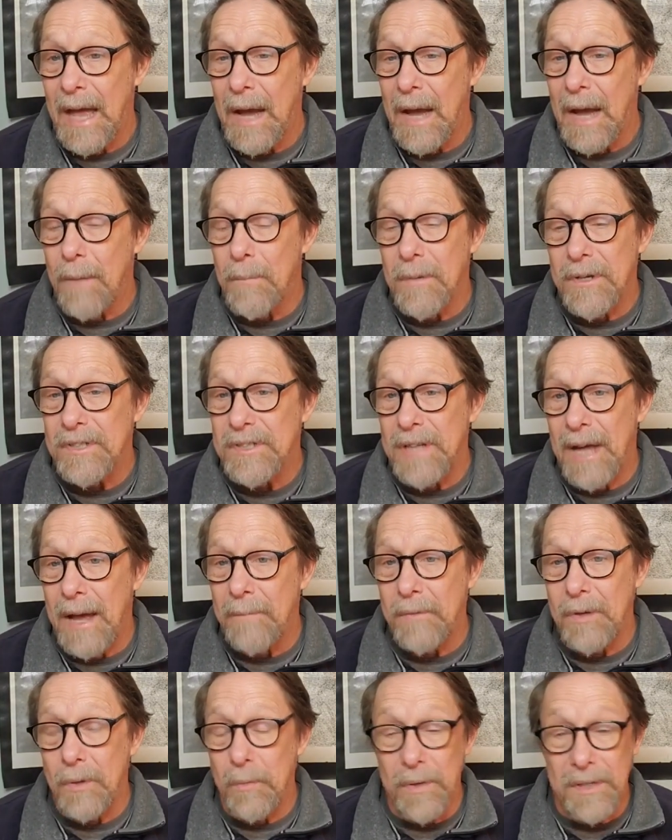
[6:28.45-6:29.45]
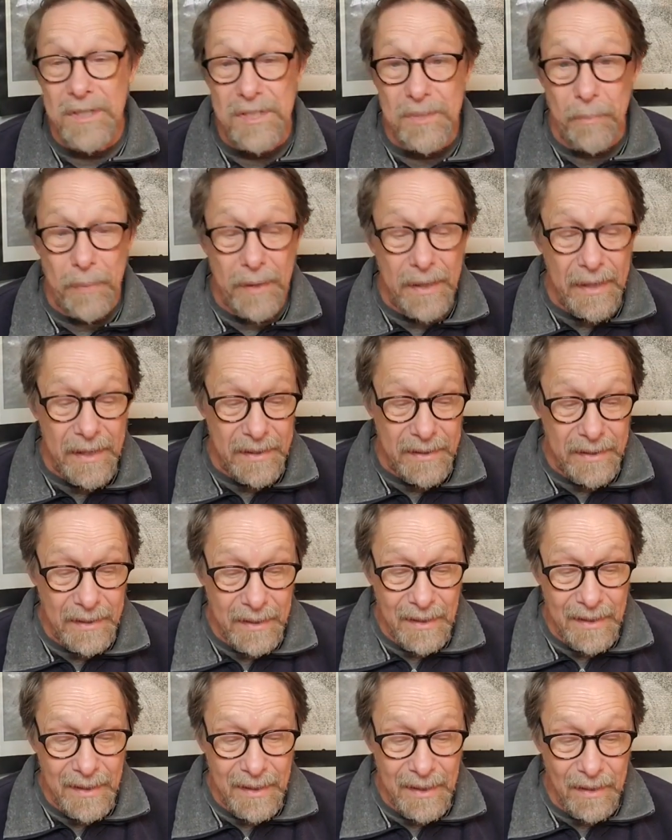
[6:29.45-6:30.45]
How much time do we spend
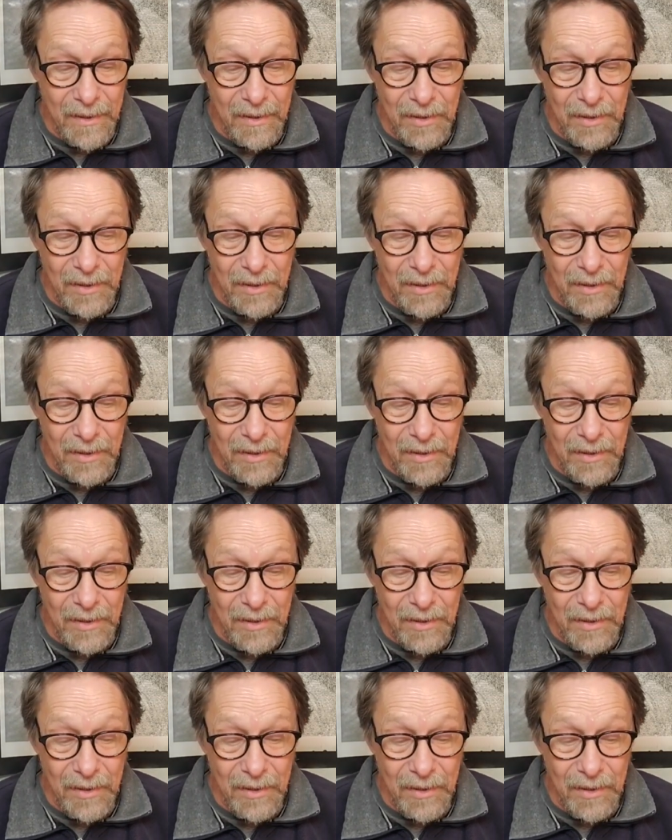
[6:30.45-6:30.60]
uh,